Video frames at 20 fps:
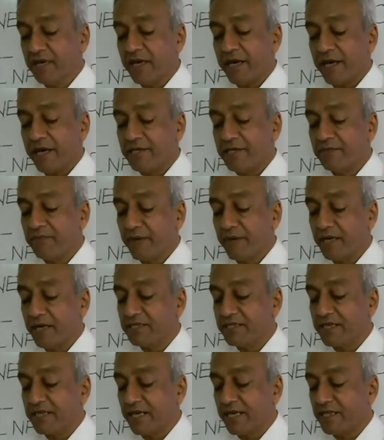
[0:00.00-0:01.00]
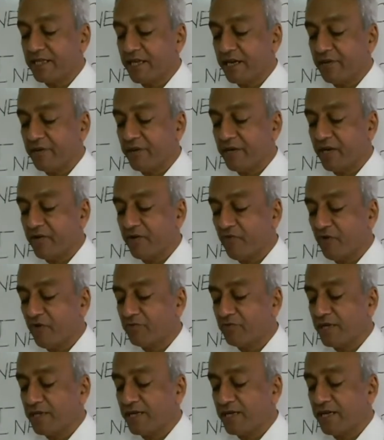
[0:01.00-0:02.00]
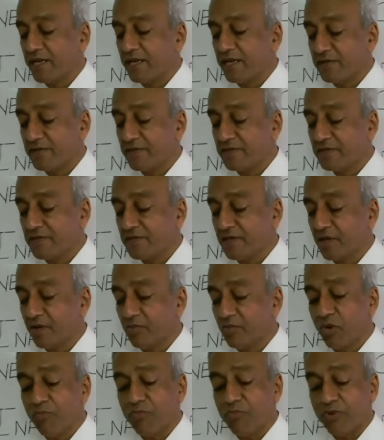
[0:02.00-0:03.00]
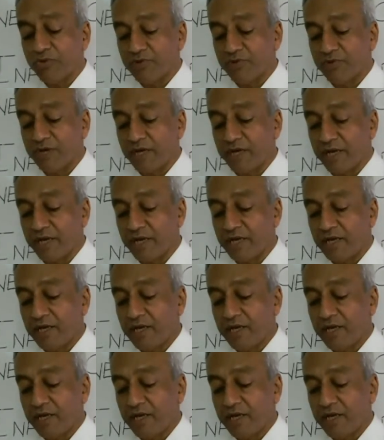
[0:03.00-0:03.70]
it is my understanding that I have been informed that there exists the remote possibility